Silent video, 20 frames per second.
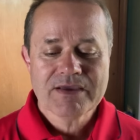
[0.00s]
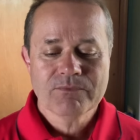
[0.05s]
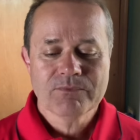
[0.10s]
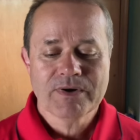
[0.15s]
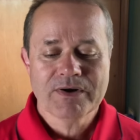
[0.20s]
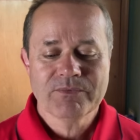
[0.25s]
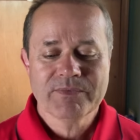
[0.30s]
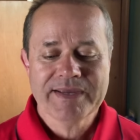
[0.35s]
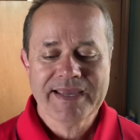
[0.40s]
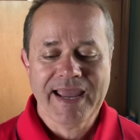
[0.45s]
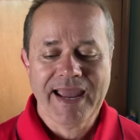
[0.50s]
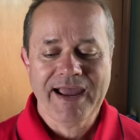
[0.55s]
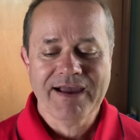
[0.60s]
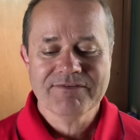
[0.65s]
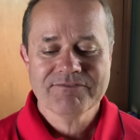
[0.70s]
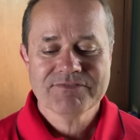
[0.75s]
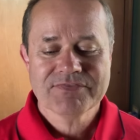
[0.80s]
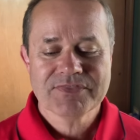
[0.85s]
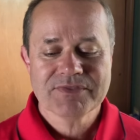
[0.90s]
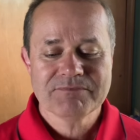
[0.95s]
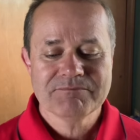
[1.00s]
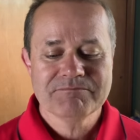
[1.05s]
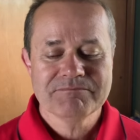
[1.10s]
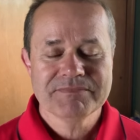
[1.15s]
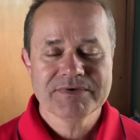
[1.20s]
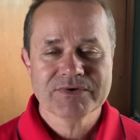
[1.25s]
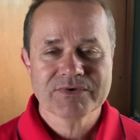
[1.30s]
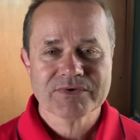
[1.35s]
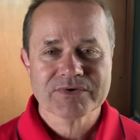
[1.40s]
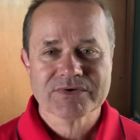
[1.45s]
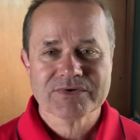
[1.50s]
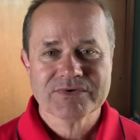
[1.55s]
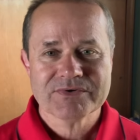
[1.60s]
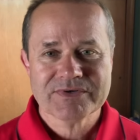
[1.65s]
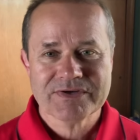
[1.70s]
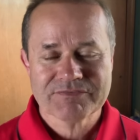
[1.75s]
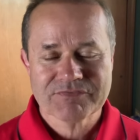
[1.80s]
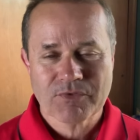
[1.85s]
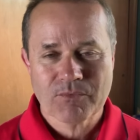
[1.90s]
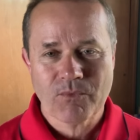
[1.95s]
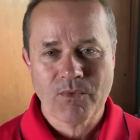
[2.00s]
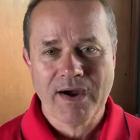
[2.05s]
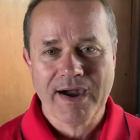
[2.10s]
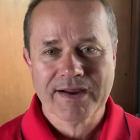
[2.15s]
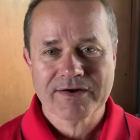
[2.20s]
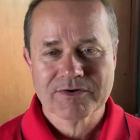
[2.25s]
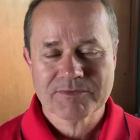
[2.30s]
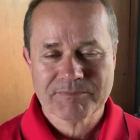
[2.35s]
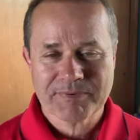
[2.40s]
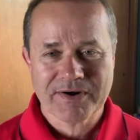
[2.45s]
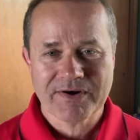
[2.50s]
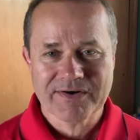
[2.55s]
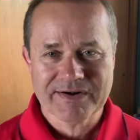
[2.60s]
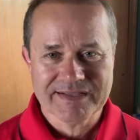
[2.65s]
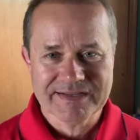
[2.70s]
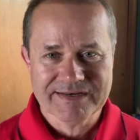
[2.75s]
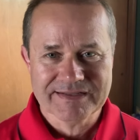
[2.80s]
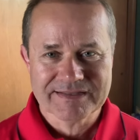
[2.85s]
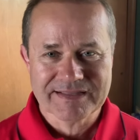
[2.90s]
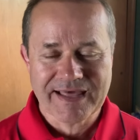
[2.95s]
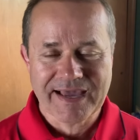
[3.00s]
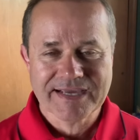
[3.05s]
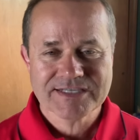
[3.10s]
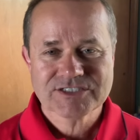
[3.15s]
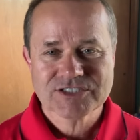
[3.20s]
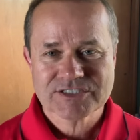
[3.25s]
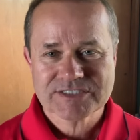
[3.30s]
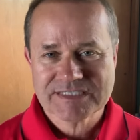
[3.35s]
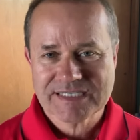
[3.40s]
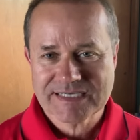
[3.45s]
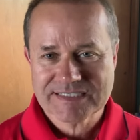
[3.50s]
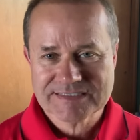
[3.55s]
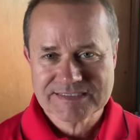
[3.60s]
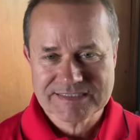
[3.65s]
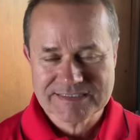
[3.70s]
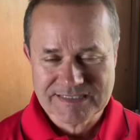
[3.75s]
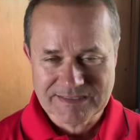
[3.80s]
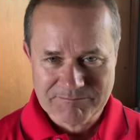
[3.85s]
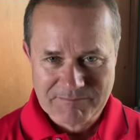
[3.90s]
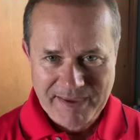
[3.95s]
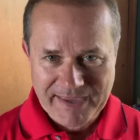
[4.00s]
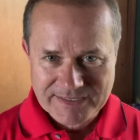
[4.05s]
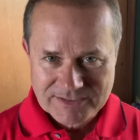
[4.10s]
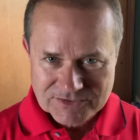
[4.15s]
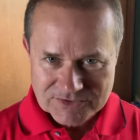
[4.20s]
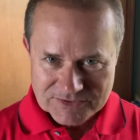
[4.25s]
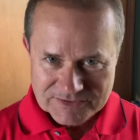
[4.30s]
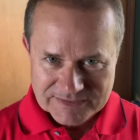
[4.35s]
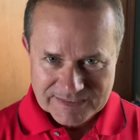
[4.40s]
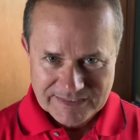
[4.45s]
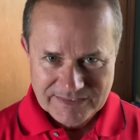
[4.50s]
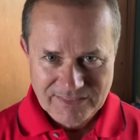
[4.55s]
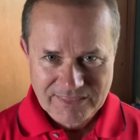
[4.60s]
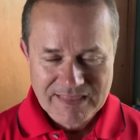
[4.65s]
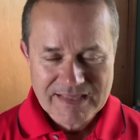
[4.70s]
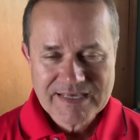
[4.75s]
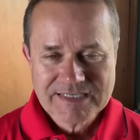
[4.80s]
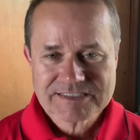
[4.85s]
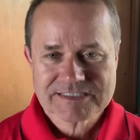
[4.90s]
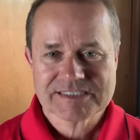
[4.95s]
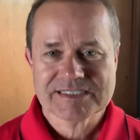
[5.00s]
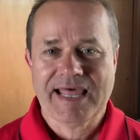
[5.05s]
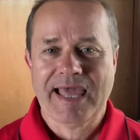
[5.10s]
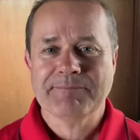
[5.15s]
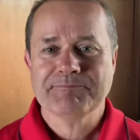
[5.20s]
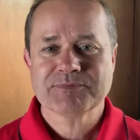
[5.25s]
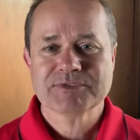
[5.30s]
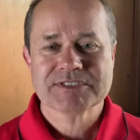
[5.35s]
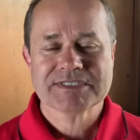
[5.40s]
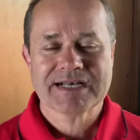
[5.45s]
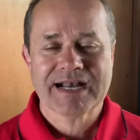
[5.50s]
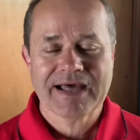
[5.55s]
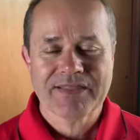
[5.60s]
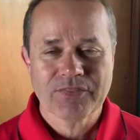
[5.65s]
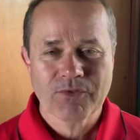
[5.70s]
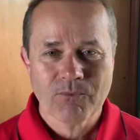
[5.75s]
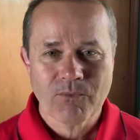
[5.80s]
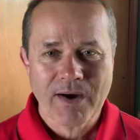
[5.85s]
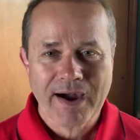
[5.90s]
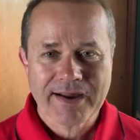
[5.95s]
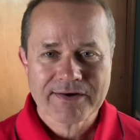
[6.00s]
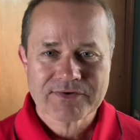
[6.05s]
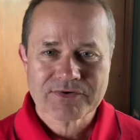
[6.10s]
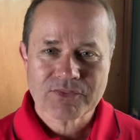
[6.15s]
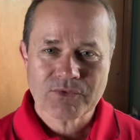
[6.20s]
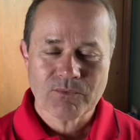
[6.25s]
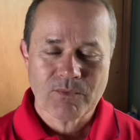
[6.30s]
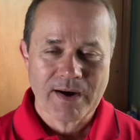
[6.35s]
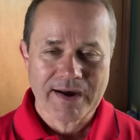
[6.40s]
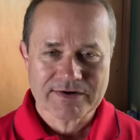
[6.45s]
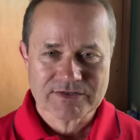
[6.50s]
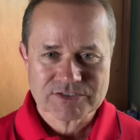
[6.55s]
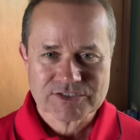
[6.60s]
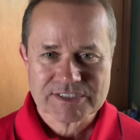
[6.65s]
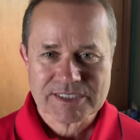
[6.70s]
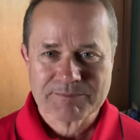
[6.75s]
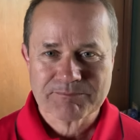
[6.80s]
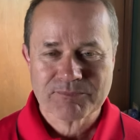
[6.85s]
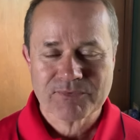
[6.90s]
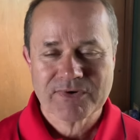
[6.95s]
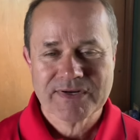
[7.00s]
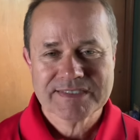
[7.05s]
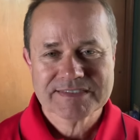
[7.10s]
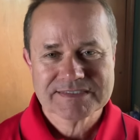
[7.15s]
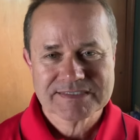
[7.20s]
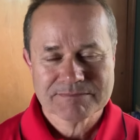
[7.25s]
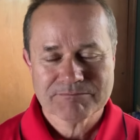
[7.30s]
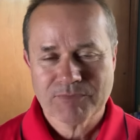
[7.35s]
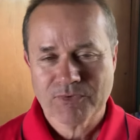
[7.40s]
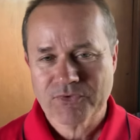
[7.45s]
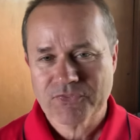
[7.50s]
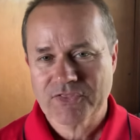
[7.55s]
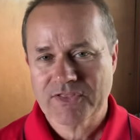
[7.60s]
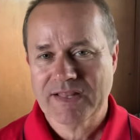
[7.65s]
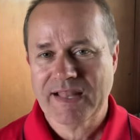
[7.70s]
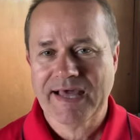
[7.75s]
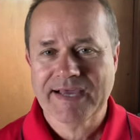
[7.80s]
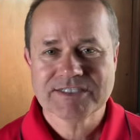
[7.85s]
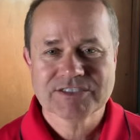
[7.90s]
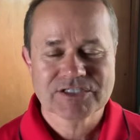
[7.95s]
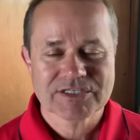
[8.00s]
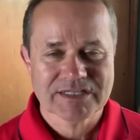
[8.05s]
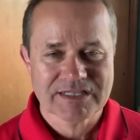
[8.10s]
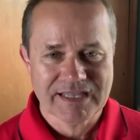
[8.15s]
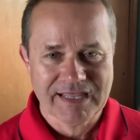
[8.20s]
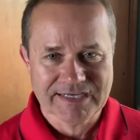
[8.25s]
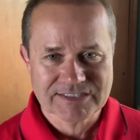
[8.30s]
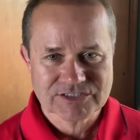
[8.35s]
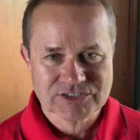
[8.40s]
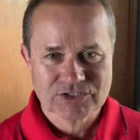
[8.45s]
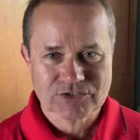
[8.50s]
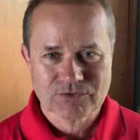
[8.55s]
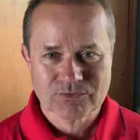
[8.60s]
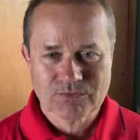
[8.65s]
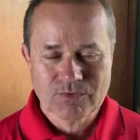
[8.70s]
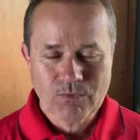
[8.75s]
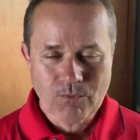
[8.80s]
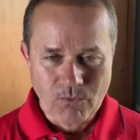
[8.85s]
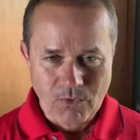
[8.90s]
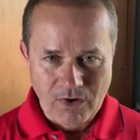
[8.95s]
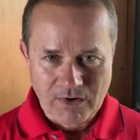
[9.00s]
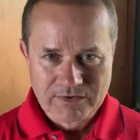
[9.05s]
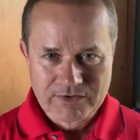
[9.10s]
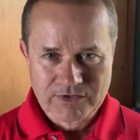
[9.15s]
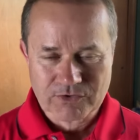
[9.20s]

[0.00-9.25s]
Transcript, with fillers: Well, we have the miracle of the water parting. Elijah takes the mantle, he slaps it on the water. The water separates, and both Elijah and Elisha walk